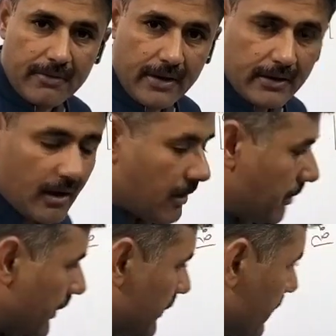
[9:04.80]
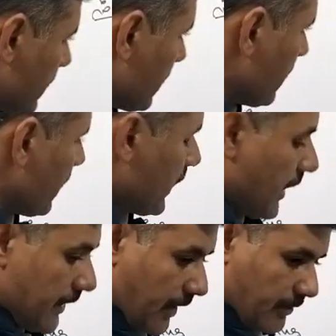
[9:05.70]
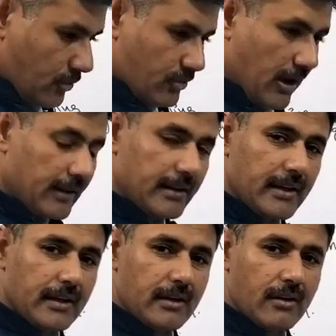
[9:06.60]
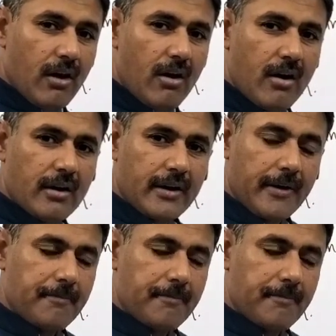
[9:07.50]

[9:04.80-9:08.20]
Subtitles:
of carbon. In order to draw the long